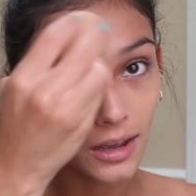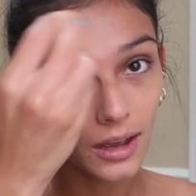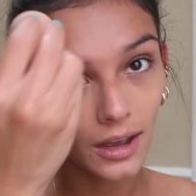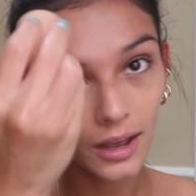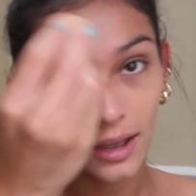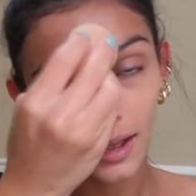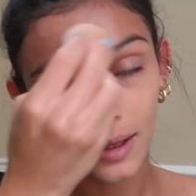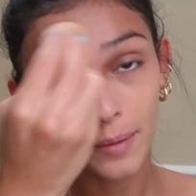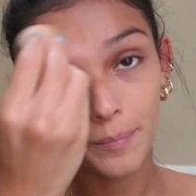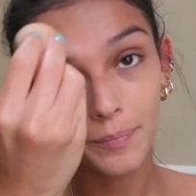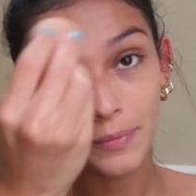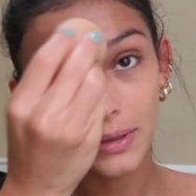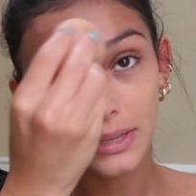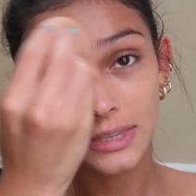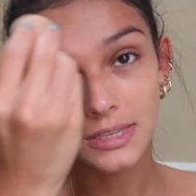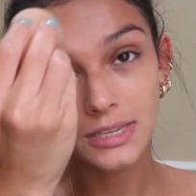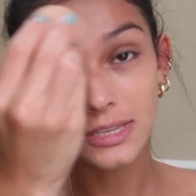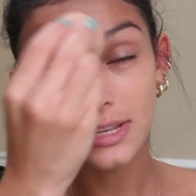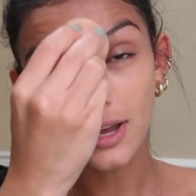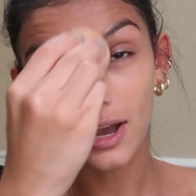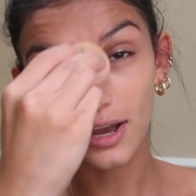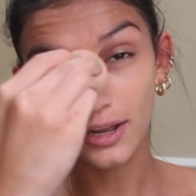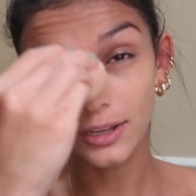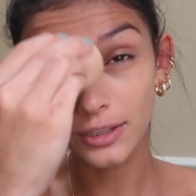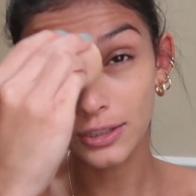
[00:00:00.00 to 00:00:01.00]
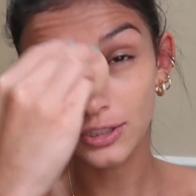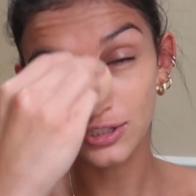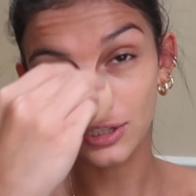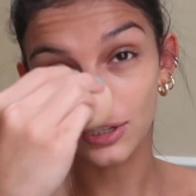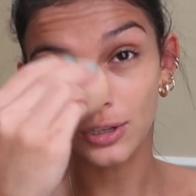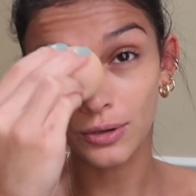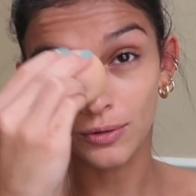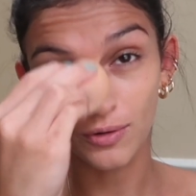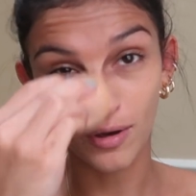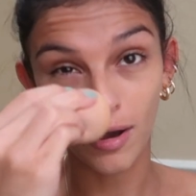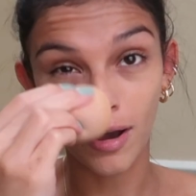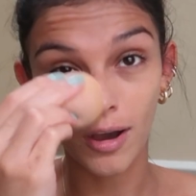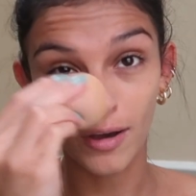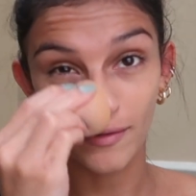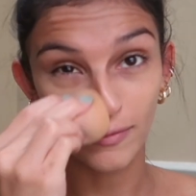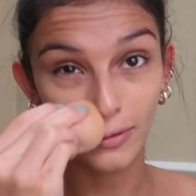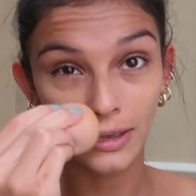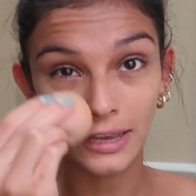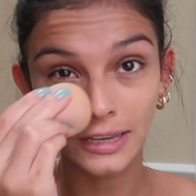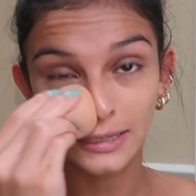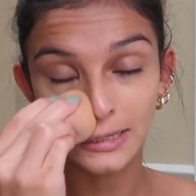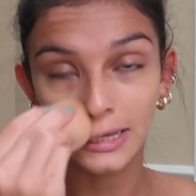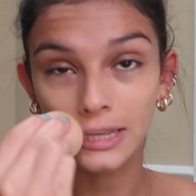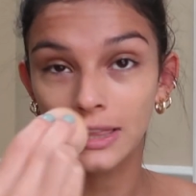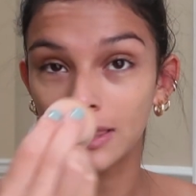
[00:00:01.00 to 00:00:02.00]
It's not too
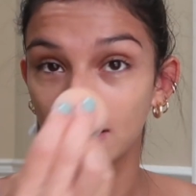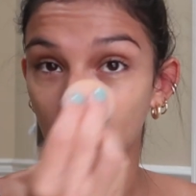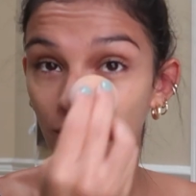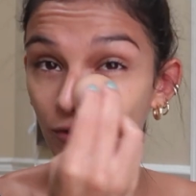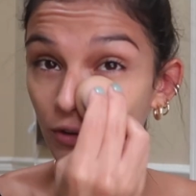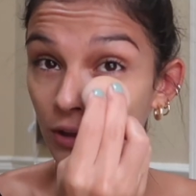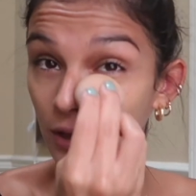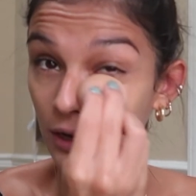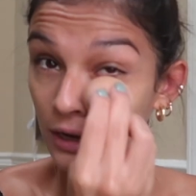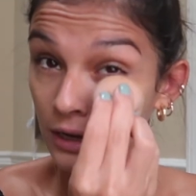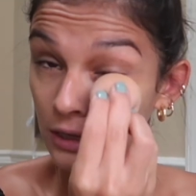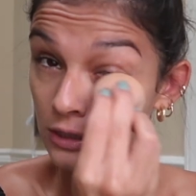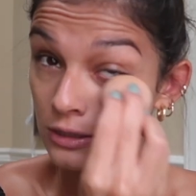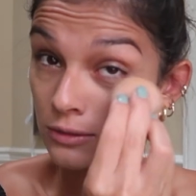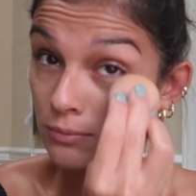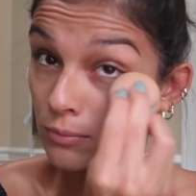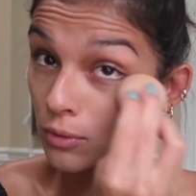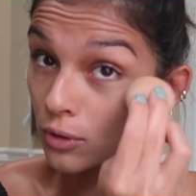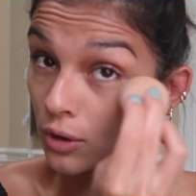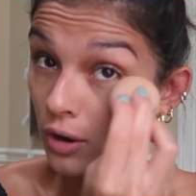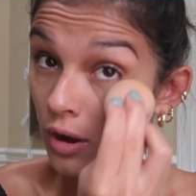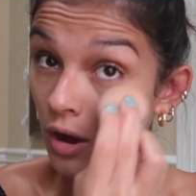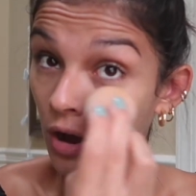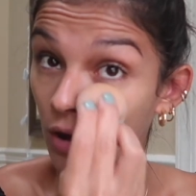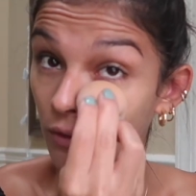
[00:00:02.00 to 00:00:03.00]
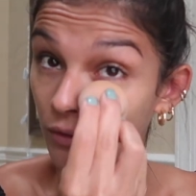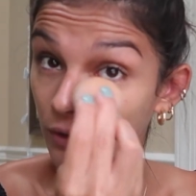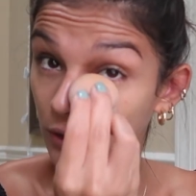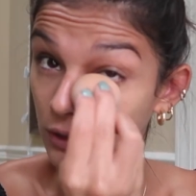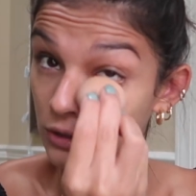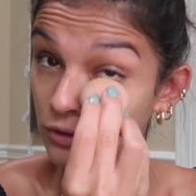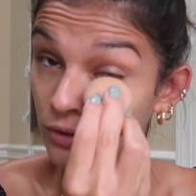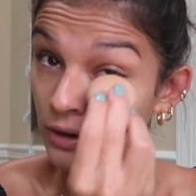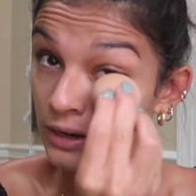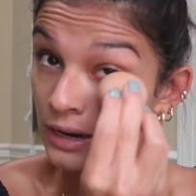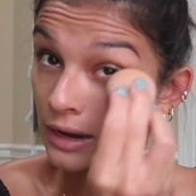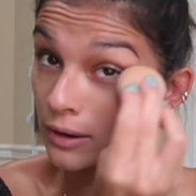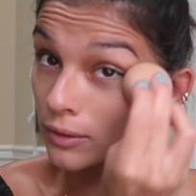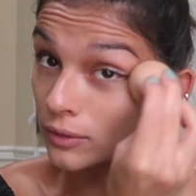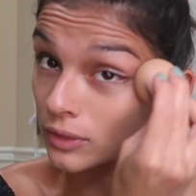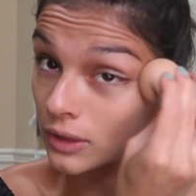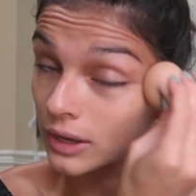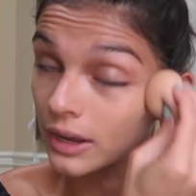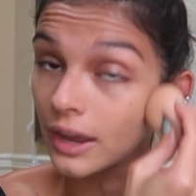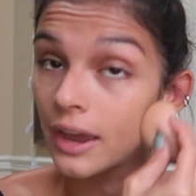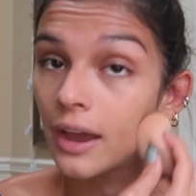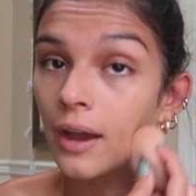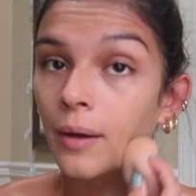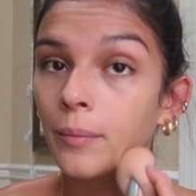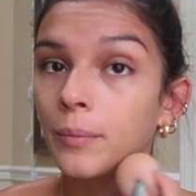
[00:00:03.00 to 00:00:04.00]
obvious. I feel like it's more obvious right now on
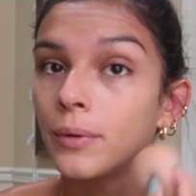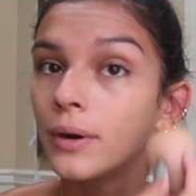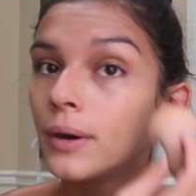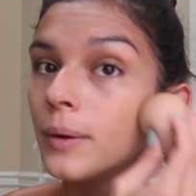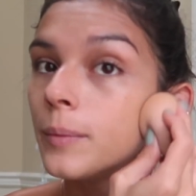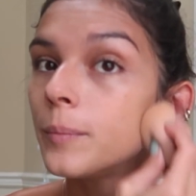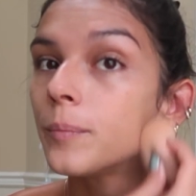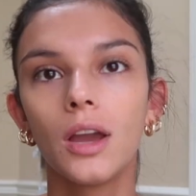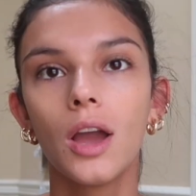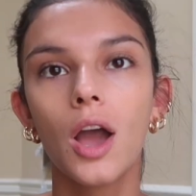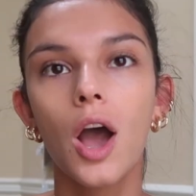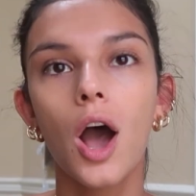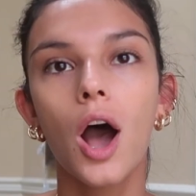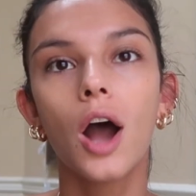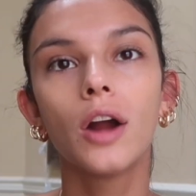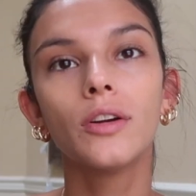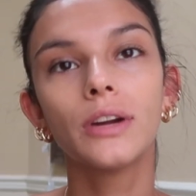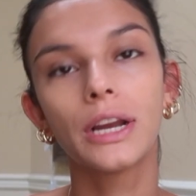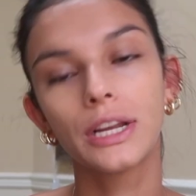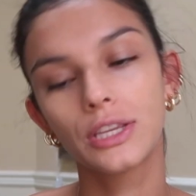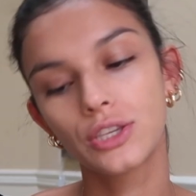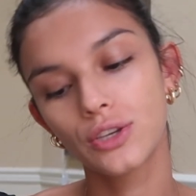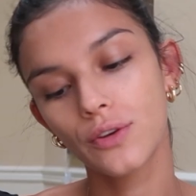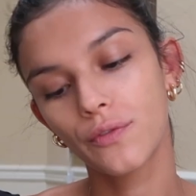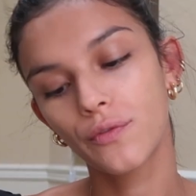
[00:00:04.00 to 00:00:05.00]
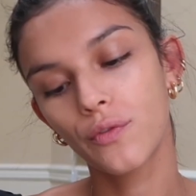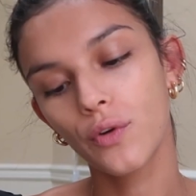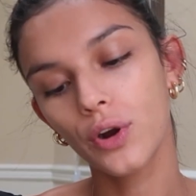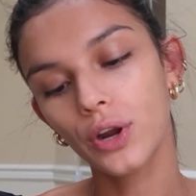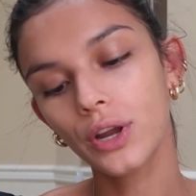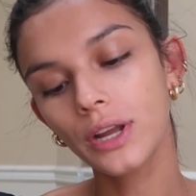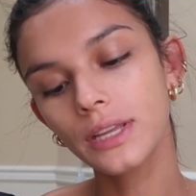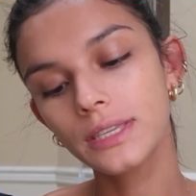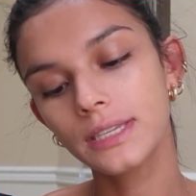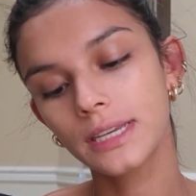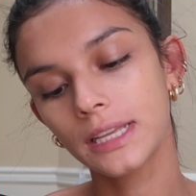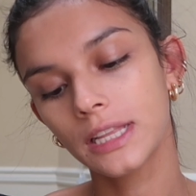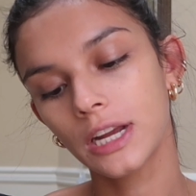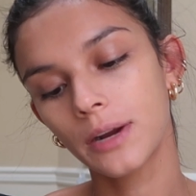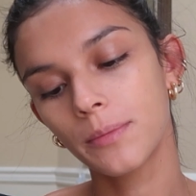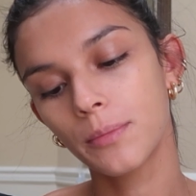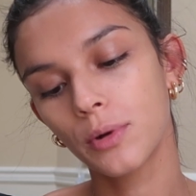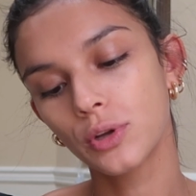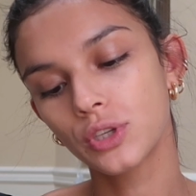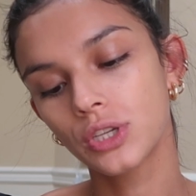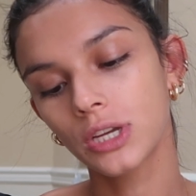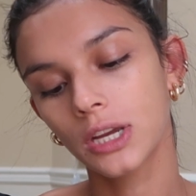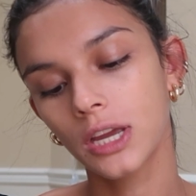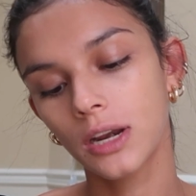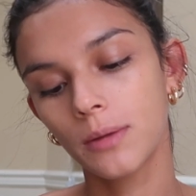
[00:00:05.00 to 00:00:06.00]
the camera. All right, so for concealer, I'm
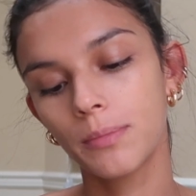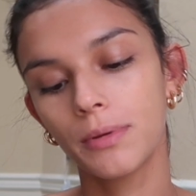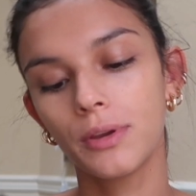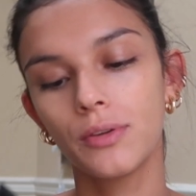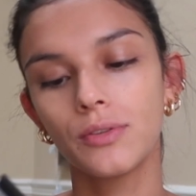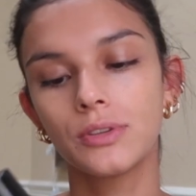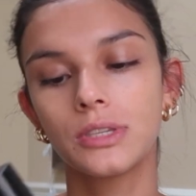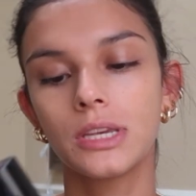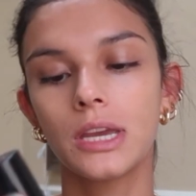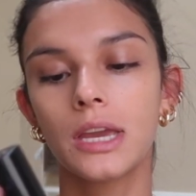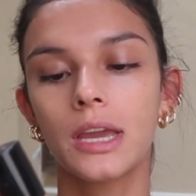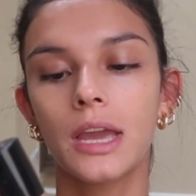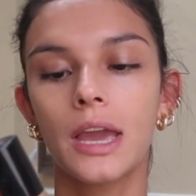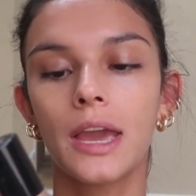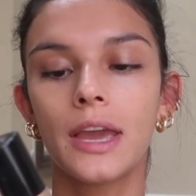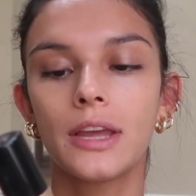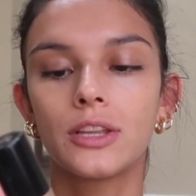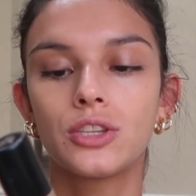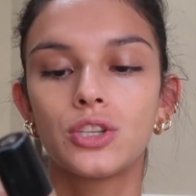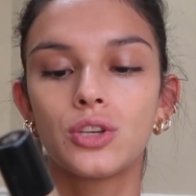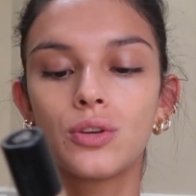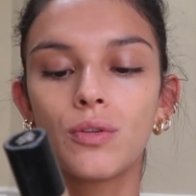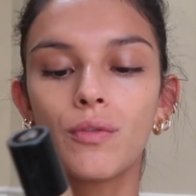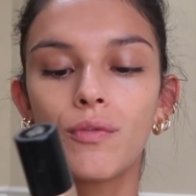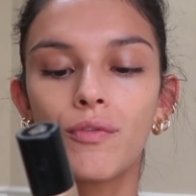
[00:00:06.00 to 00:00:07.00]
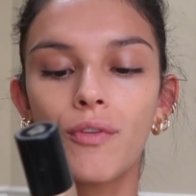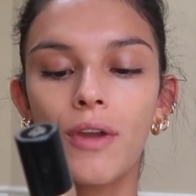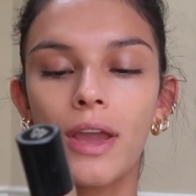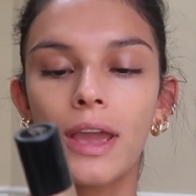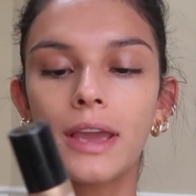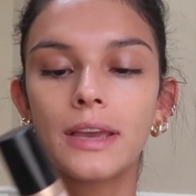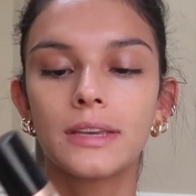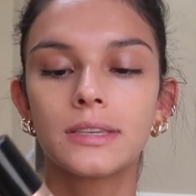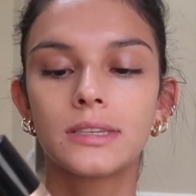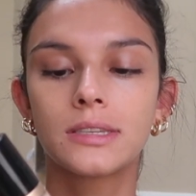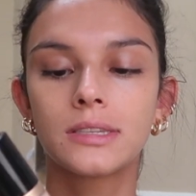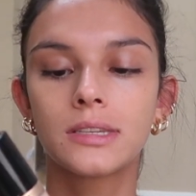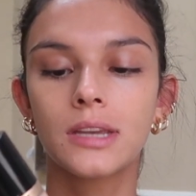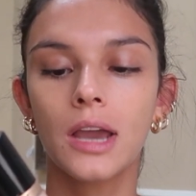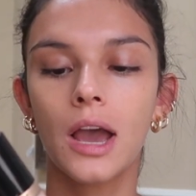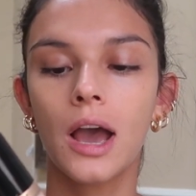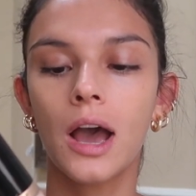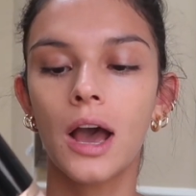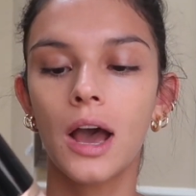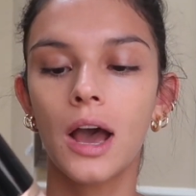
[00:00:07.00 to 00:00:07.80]
also gonna be using a Too Faced,